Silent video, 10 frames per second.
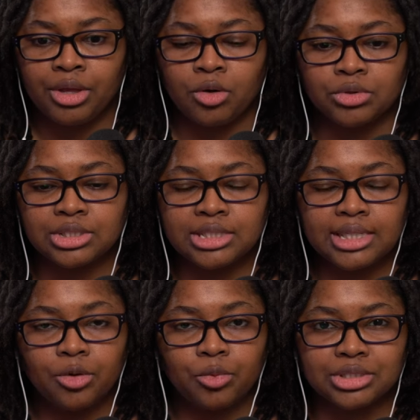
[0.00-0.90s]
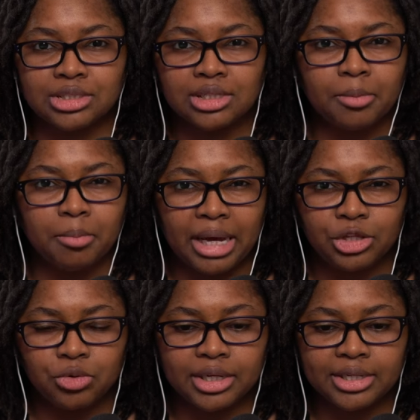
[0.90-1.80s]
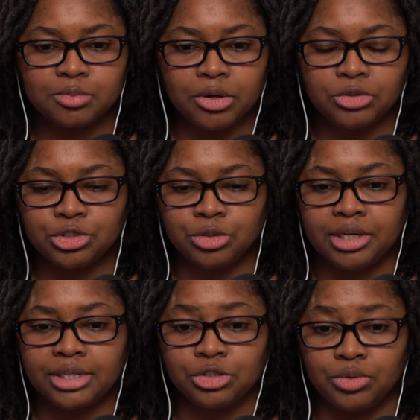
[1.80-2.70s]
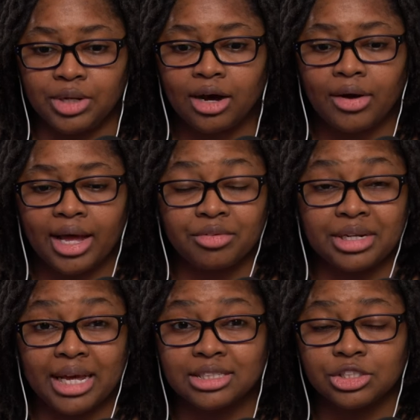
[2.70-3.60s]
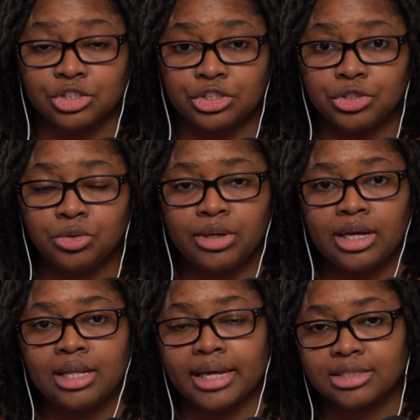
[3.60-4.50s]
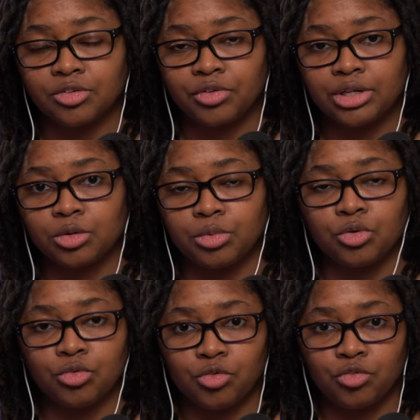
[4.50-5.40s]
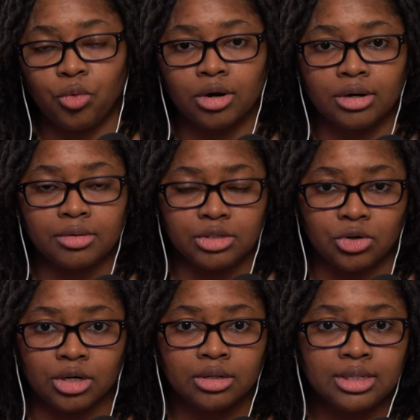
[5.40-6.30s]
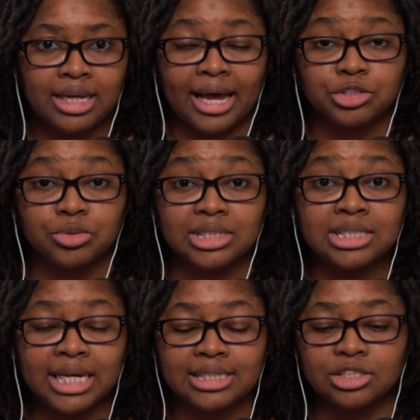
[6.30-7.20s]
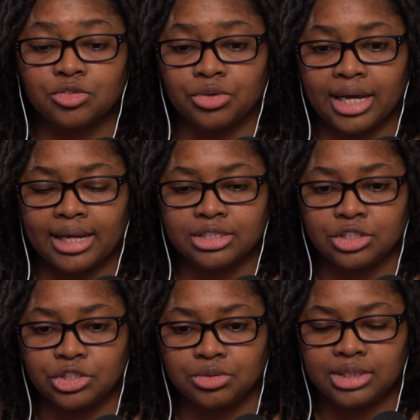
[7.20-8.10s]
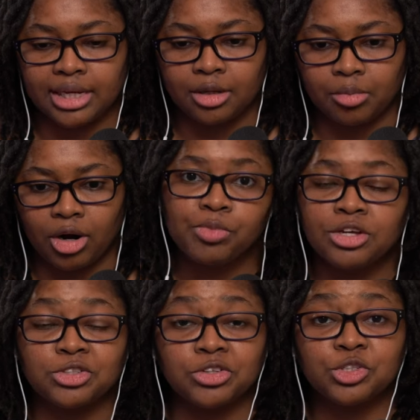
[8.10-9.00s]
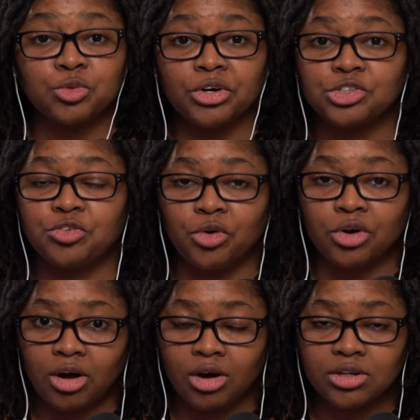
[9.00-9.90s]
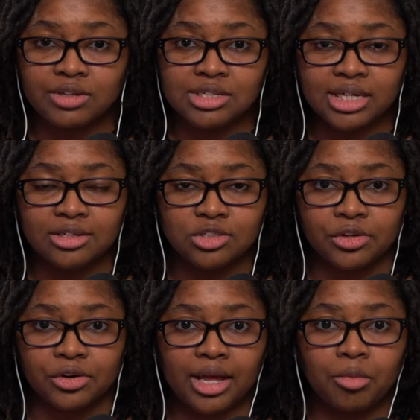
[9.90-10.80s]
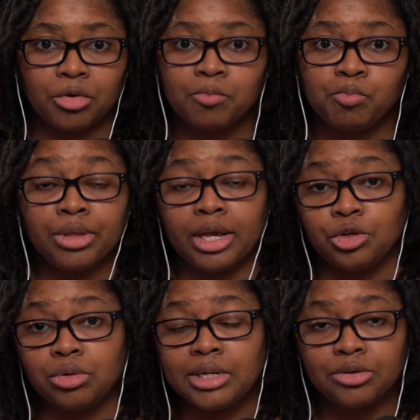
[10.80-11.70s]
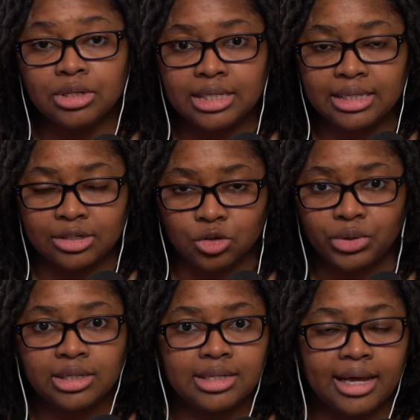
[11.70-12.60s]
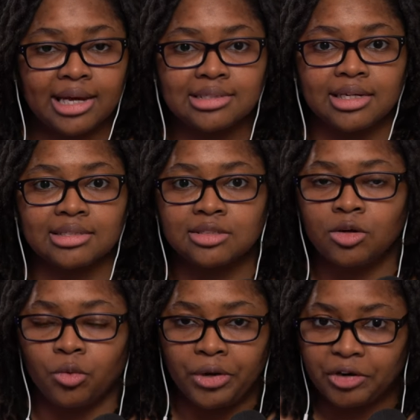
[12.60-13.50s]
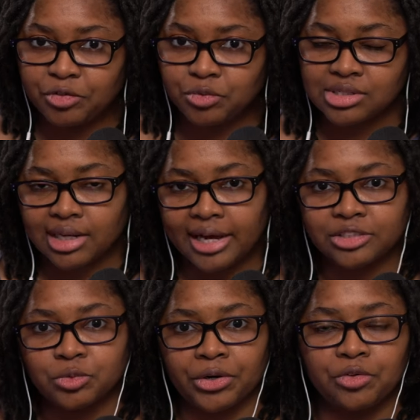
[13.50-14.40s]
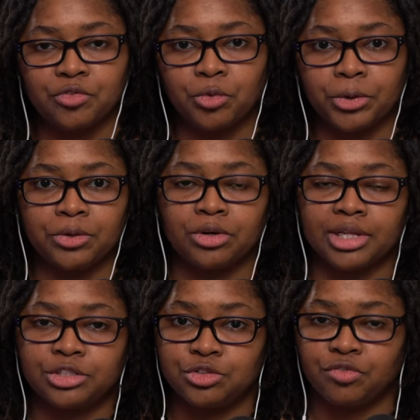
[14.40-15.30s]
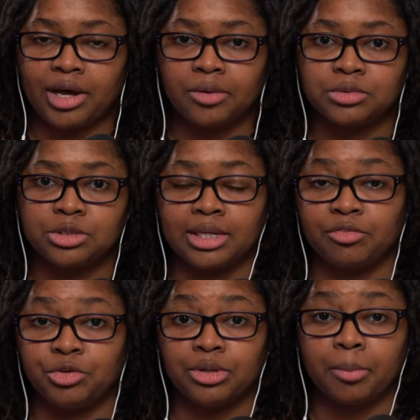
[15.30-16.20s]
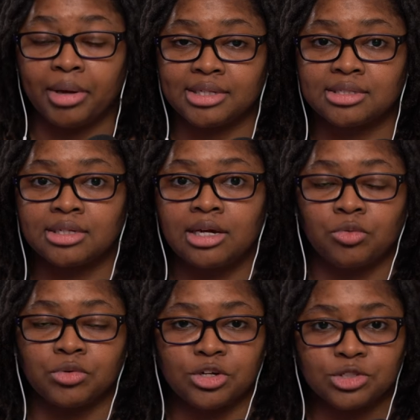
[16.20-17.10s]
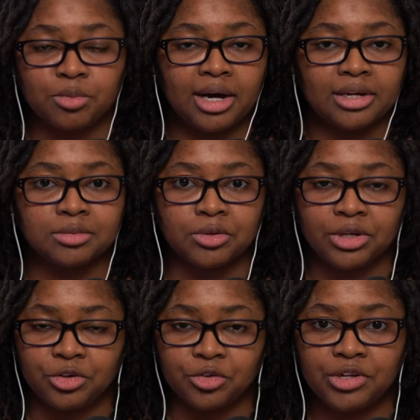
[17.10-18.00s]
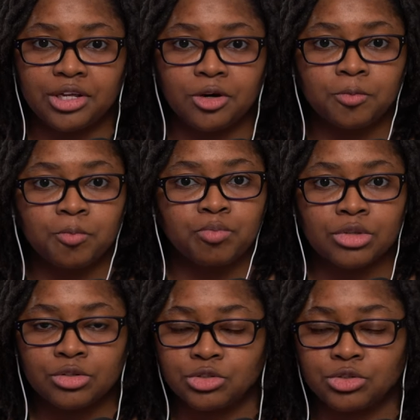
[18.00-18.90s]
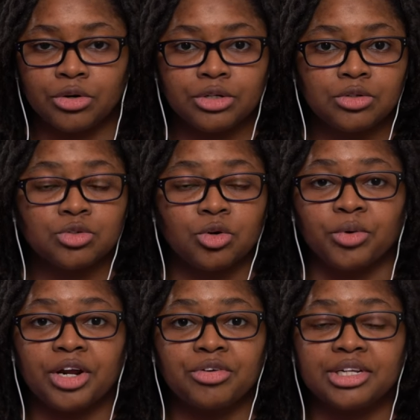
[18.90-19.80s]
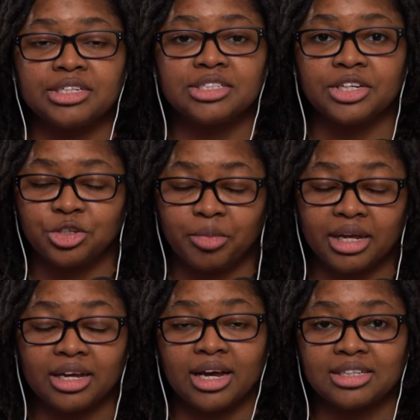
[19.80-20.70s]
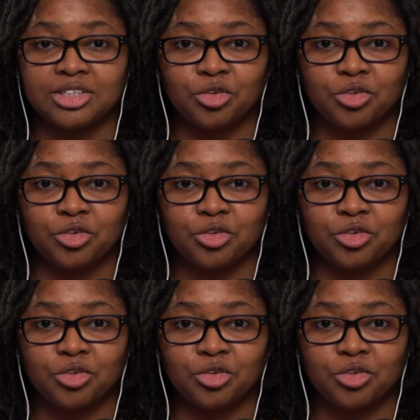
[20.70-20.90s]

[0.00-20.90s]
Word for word: we'll see that we're still in manual exposure, but you now have an S&Q that's available for your actual settings for that S&Q setting part. So this works for all of the settings on your camera, and you literally can quickly access whatever was last working for you, or that you found to give you the best results possible in your video, tutorials, or whatever it is that you're making content